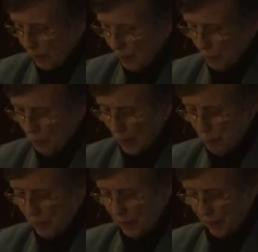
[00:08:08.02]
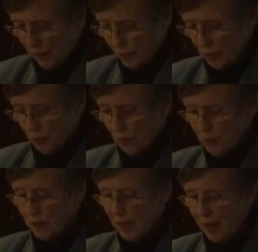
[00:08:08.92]
There may be an external
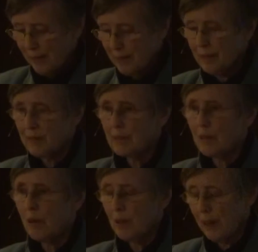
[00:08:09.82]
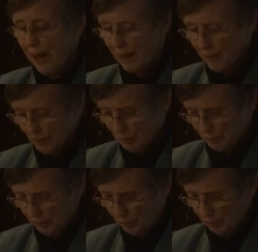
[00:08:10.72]
sign or not,
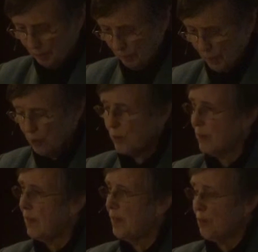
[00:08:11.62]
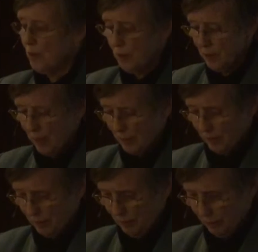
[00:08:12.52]
just an inner sense.